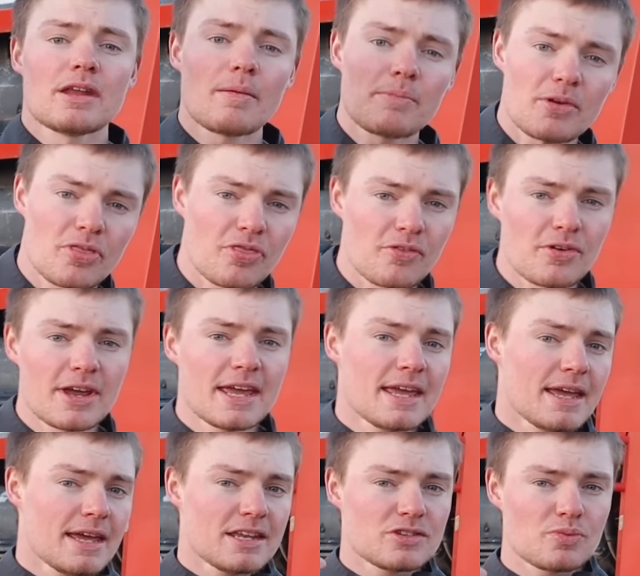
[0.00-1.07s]
Number
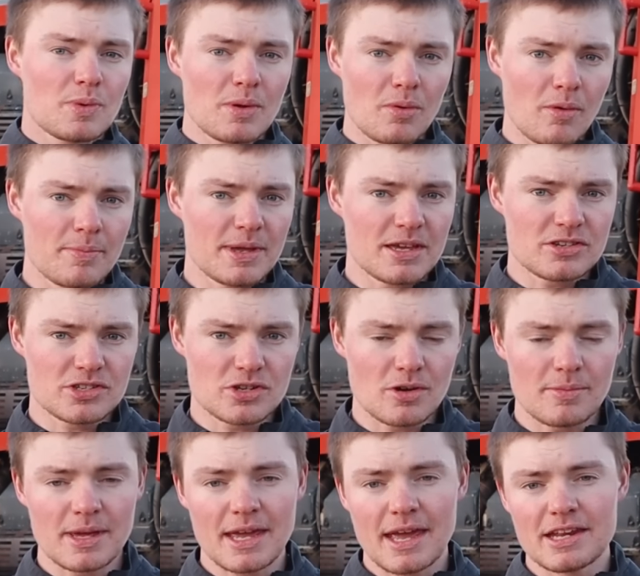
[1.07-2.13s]
3 is we will be
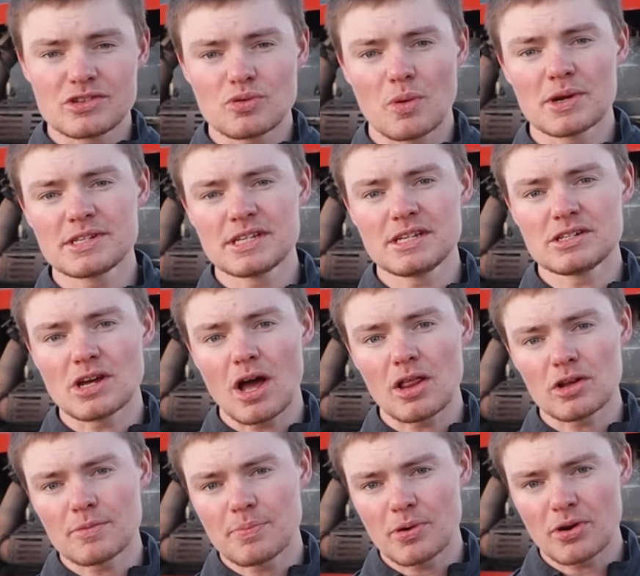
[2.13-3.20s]
assuming a
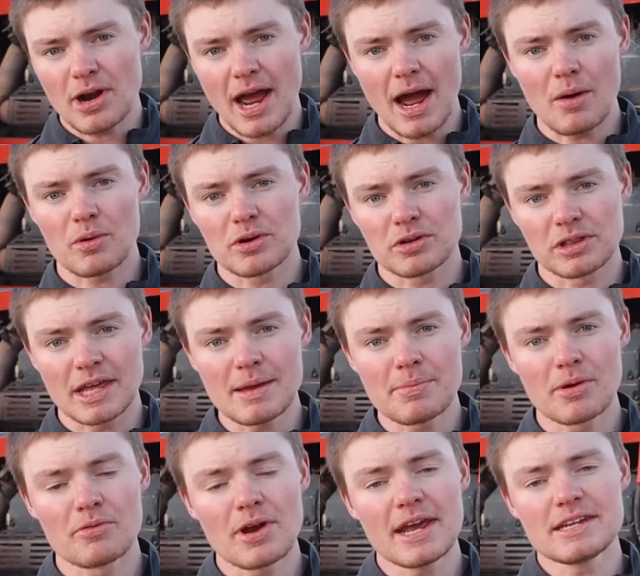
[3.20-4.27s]
$20 per hour
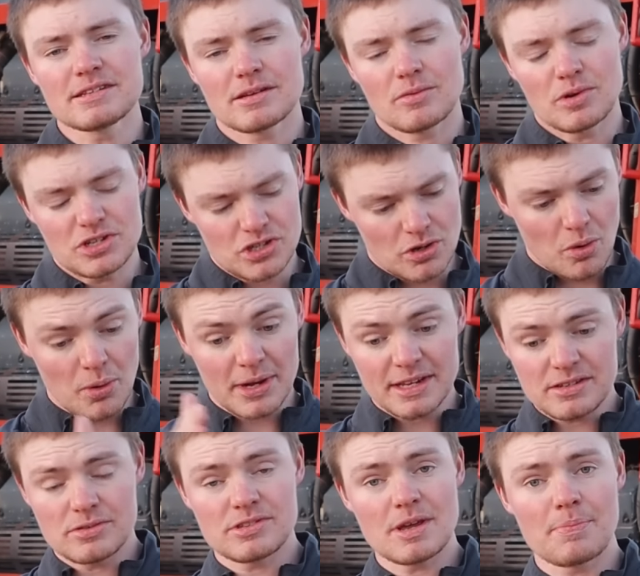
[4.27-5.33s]
labor rate, which
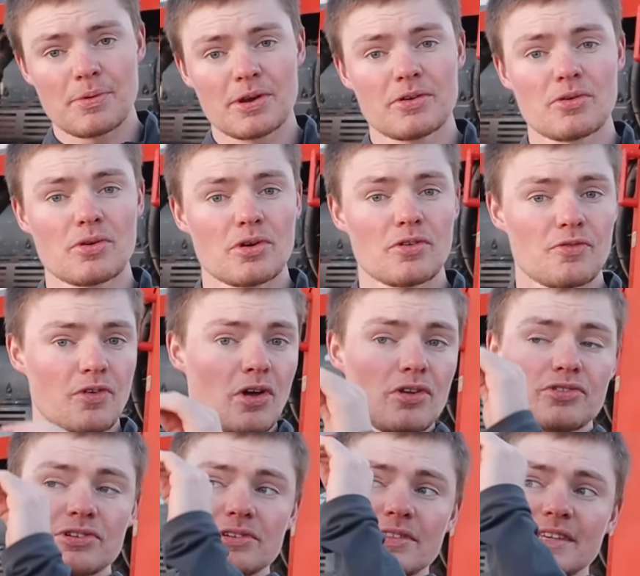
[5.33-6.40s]
according to ZipRecruiter
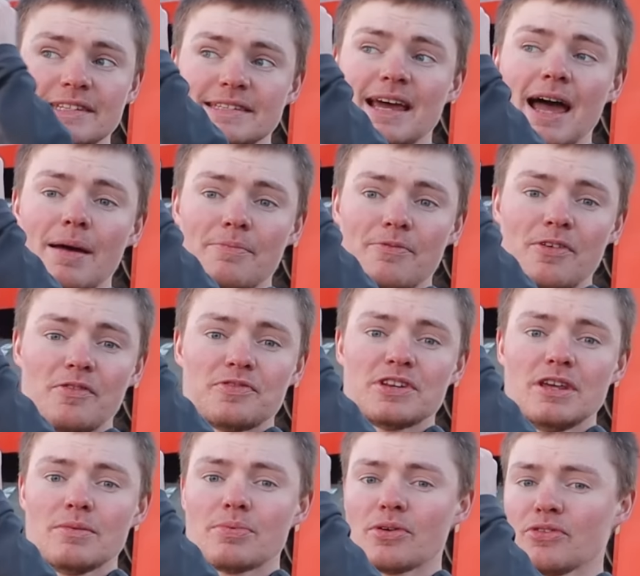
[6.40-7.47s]
falls into the top
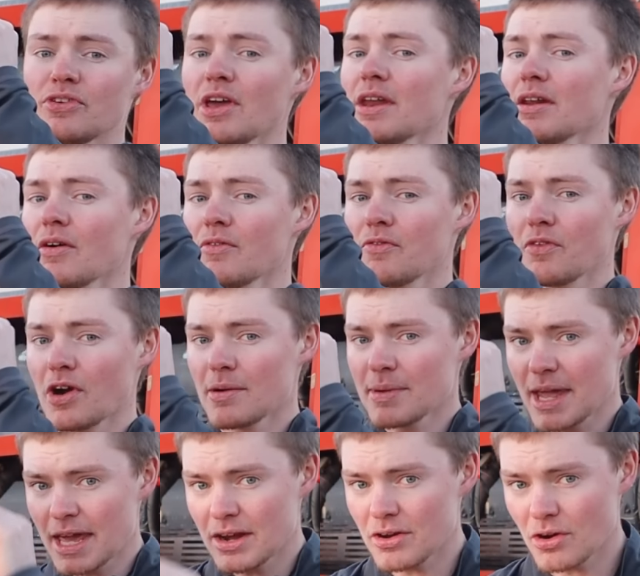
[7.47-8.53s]
15% of
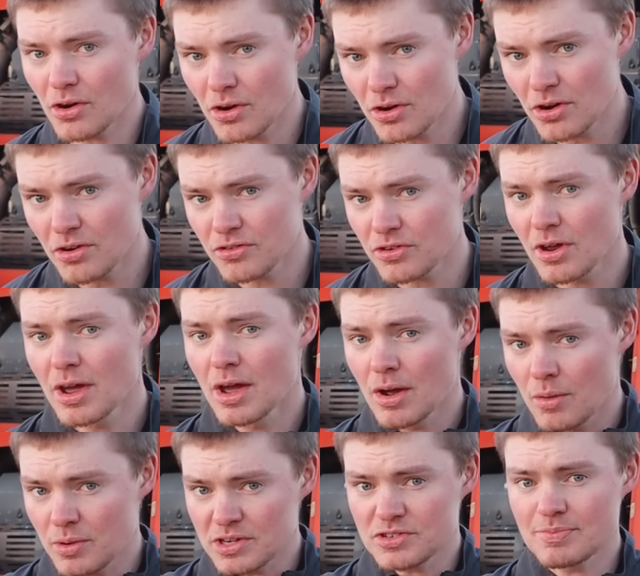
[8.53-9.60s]
farmhand earners,
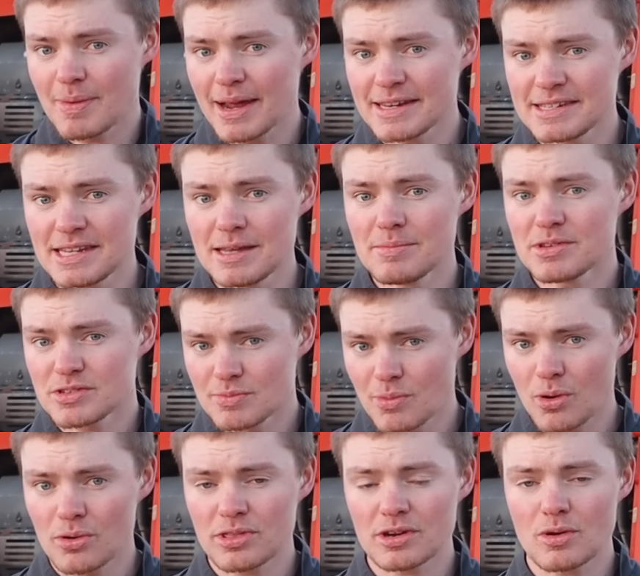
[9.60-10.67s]
which my team is
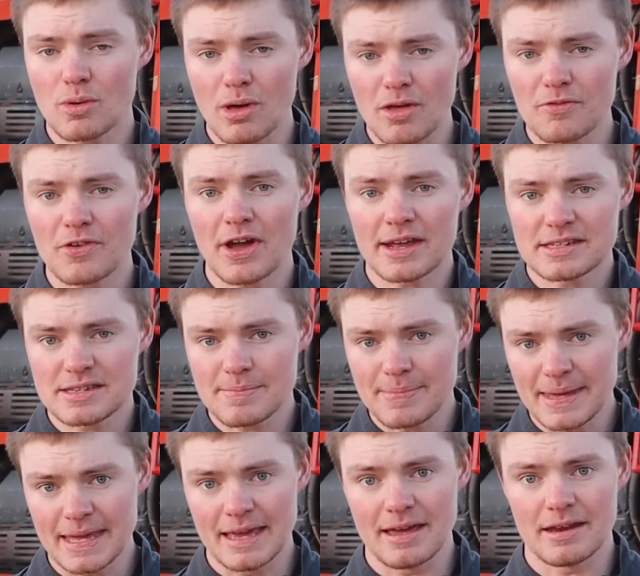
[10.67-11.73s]
more than qualified to
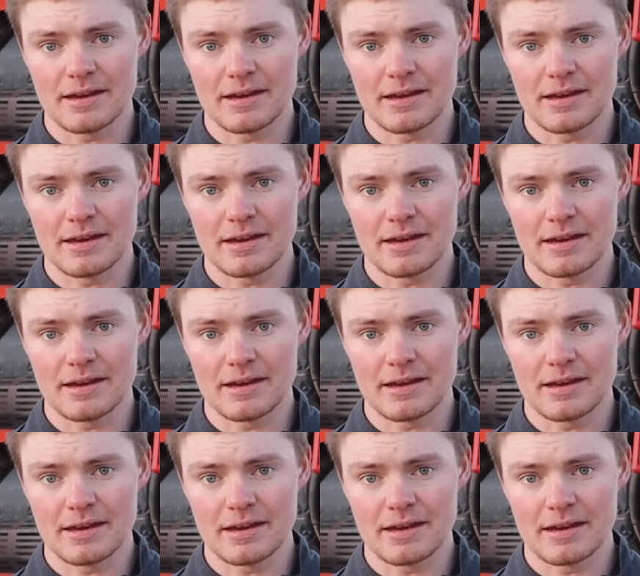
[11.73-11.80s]
be in.